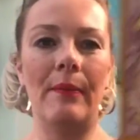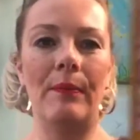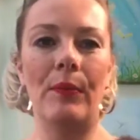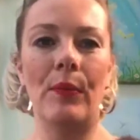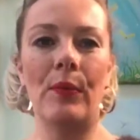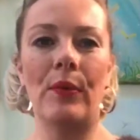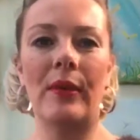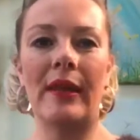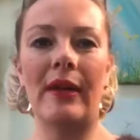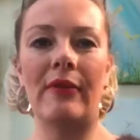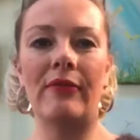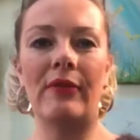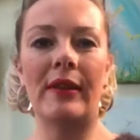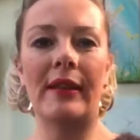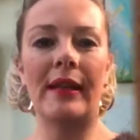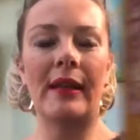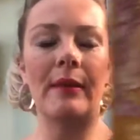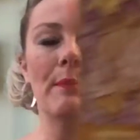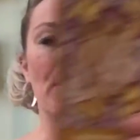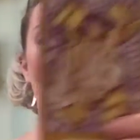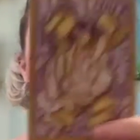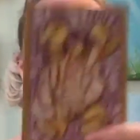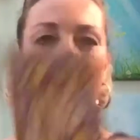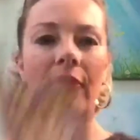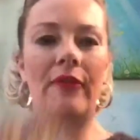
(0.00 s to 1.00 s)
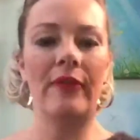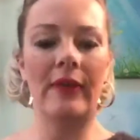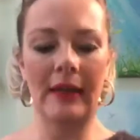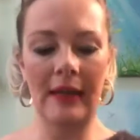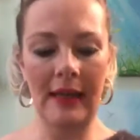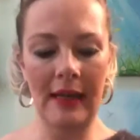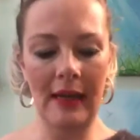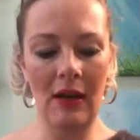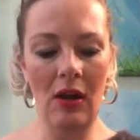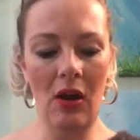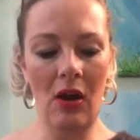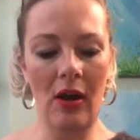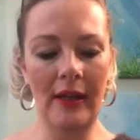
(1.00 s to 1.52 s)
with everything
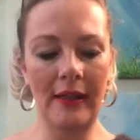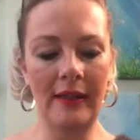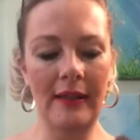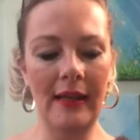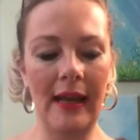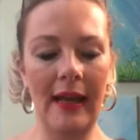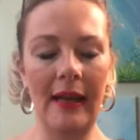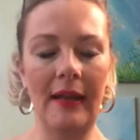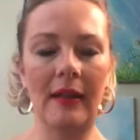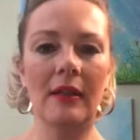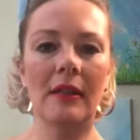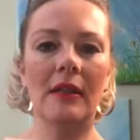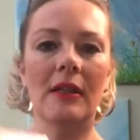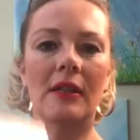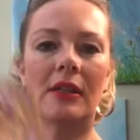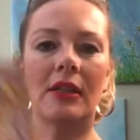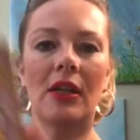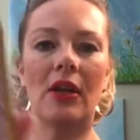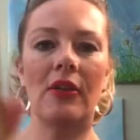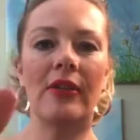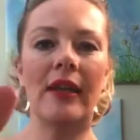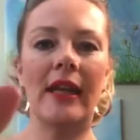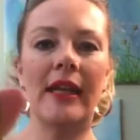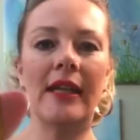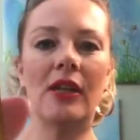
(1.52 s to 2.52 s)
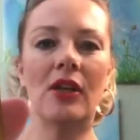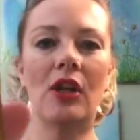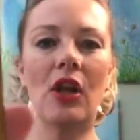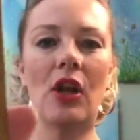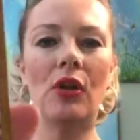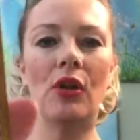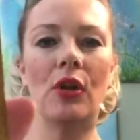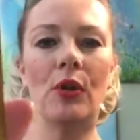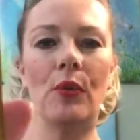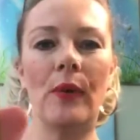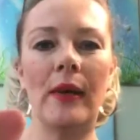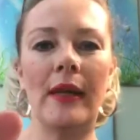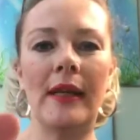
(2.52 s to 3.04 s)
perfectly aligned there. So there you go,
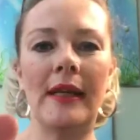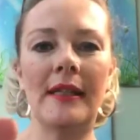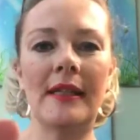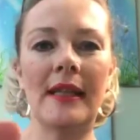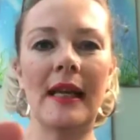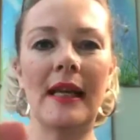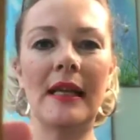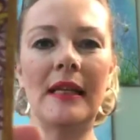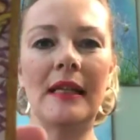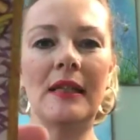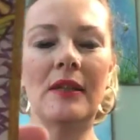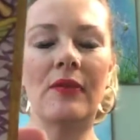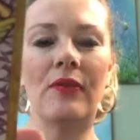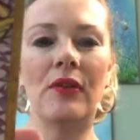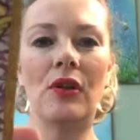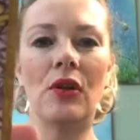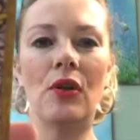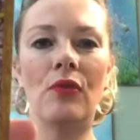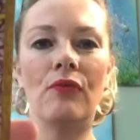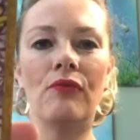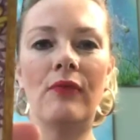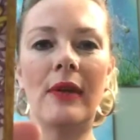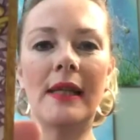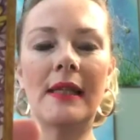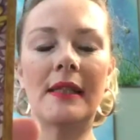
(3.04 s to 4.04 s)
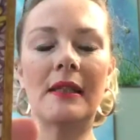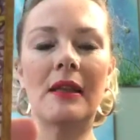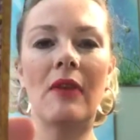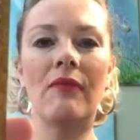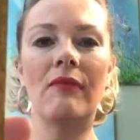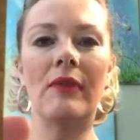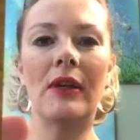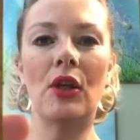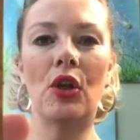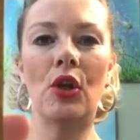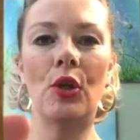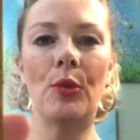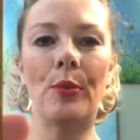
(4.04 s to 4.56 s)
Louise, that is for you. Rest and
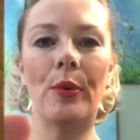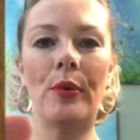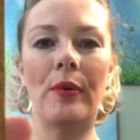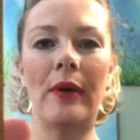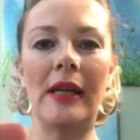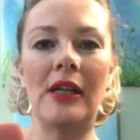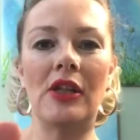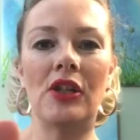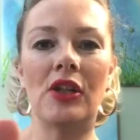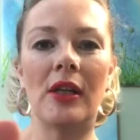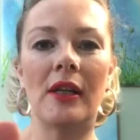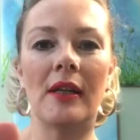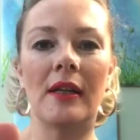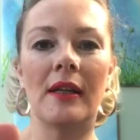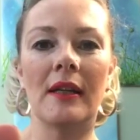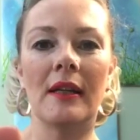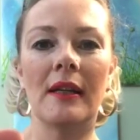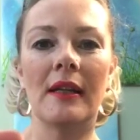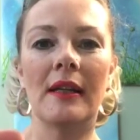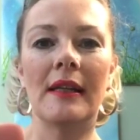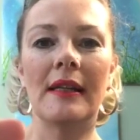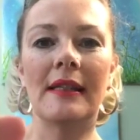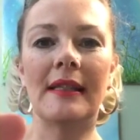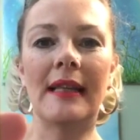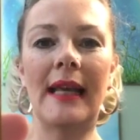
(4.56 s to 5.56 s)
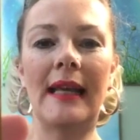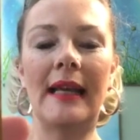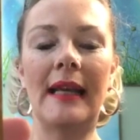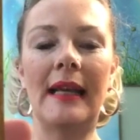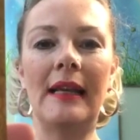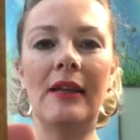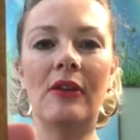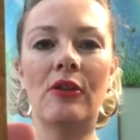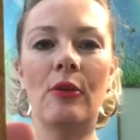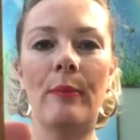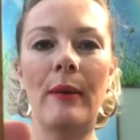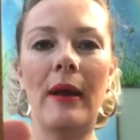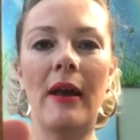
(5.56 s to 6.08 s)
recuperation. Take a
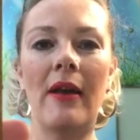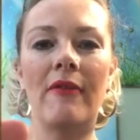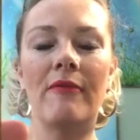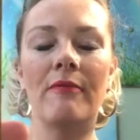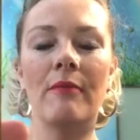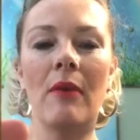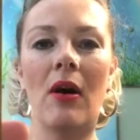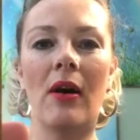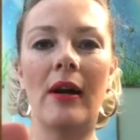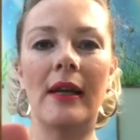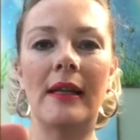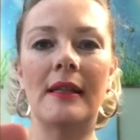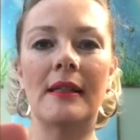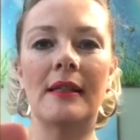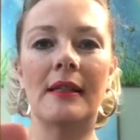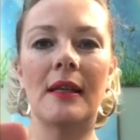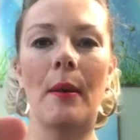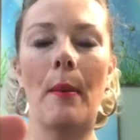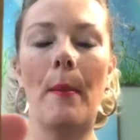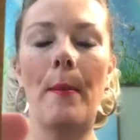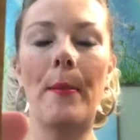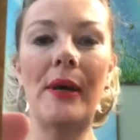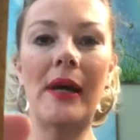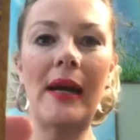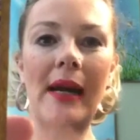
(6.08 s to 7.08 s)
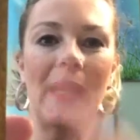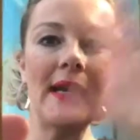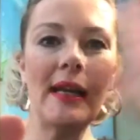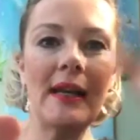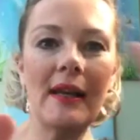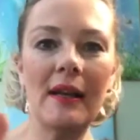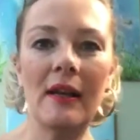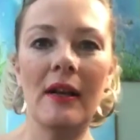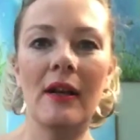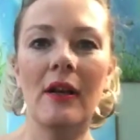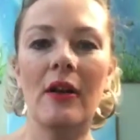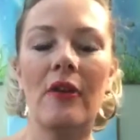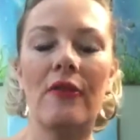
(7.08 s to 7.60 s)
little bit of mind break
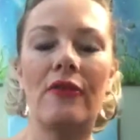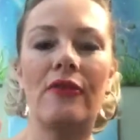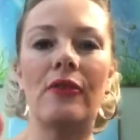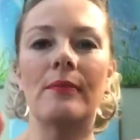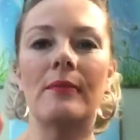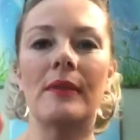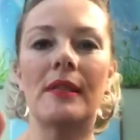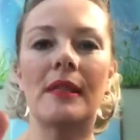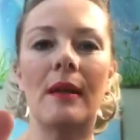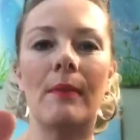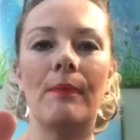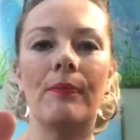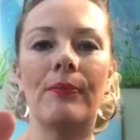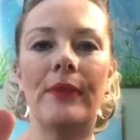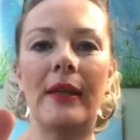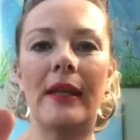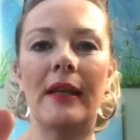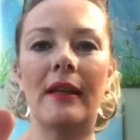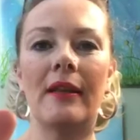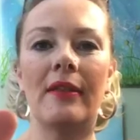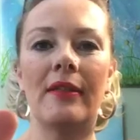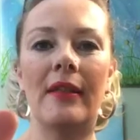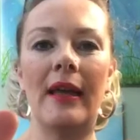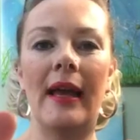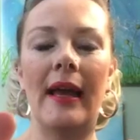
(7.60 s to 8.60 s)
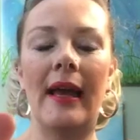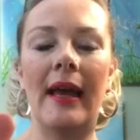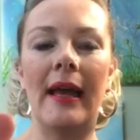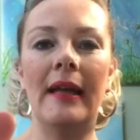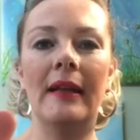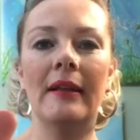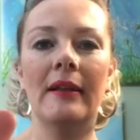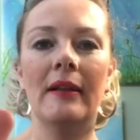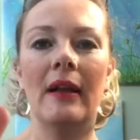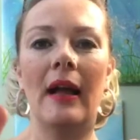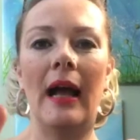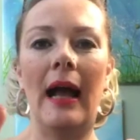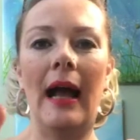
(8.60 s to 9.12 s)
from something there,
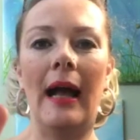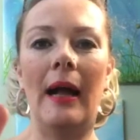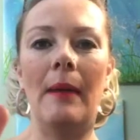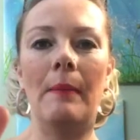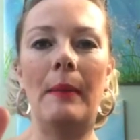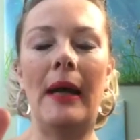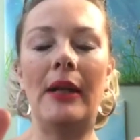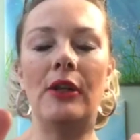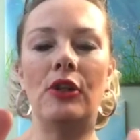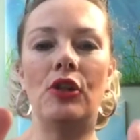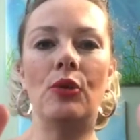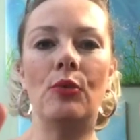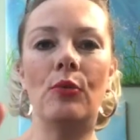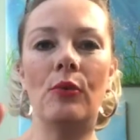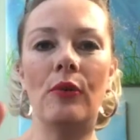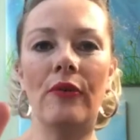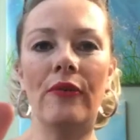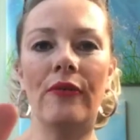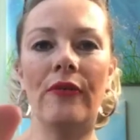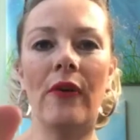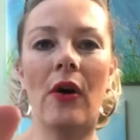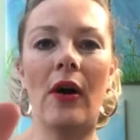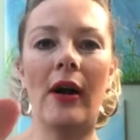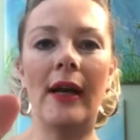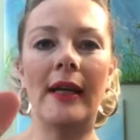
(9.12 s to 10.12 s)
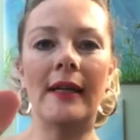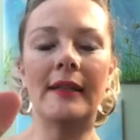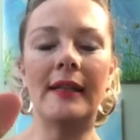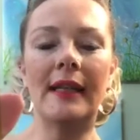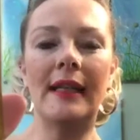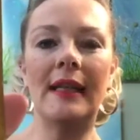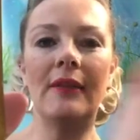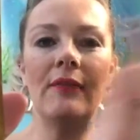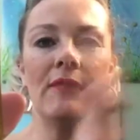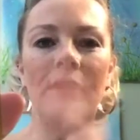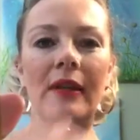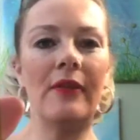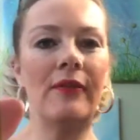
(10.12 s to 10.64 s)
and you will find,
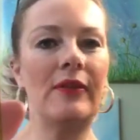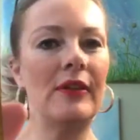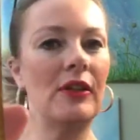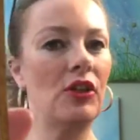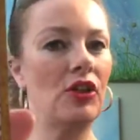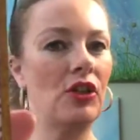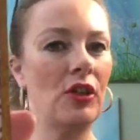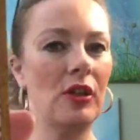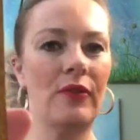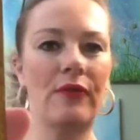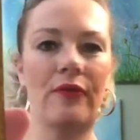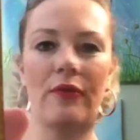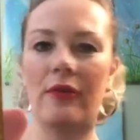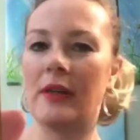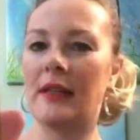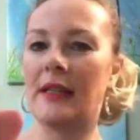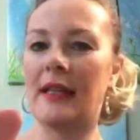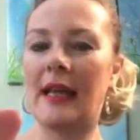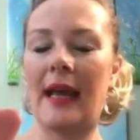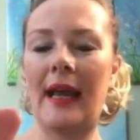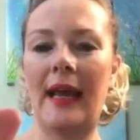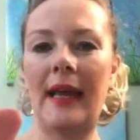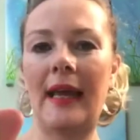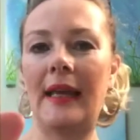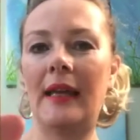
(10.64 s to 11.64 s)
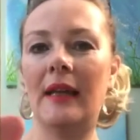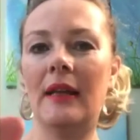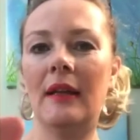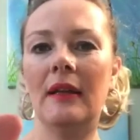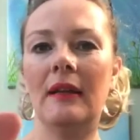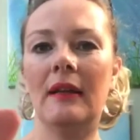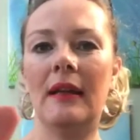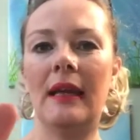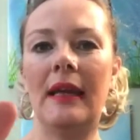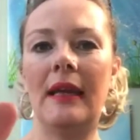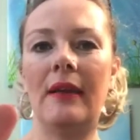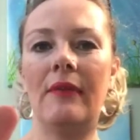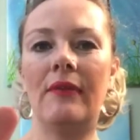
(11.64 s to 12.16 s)
even if it's just for a day,
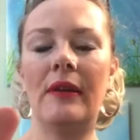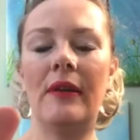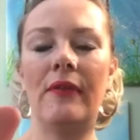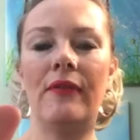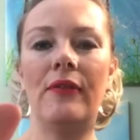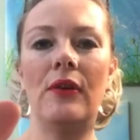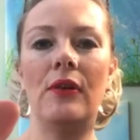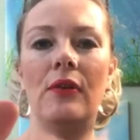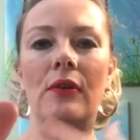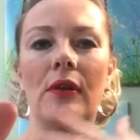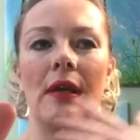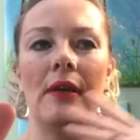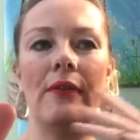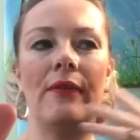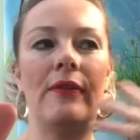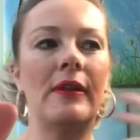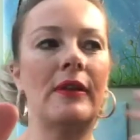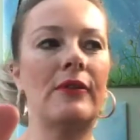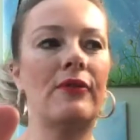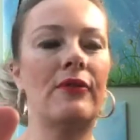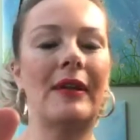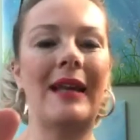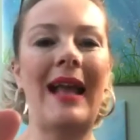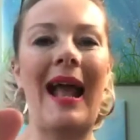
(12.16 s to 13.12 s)
even if it's for an